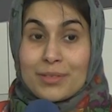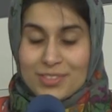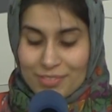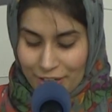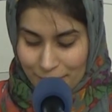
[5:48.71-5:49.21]
That
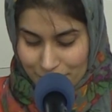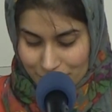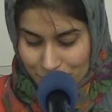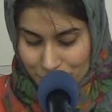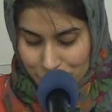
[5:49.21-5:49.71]
was very
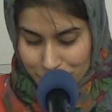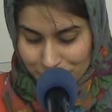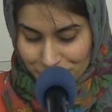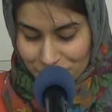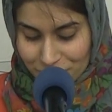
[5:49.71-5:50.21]

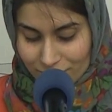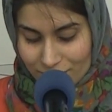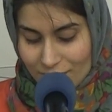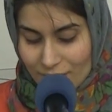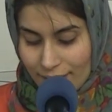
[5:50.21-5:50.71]
beautiful.
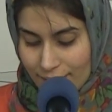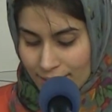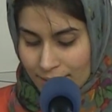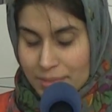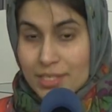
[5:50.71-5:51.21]

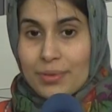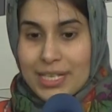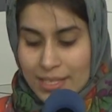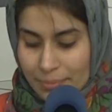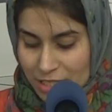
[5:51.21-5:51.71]
So
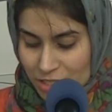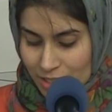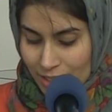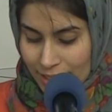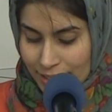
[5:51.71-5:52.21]
as I
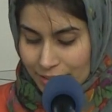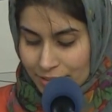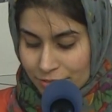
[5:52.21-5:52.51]
mentioned earlier,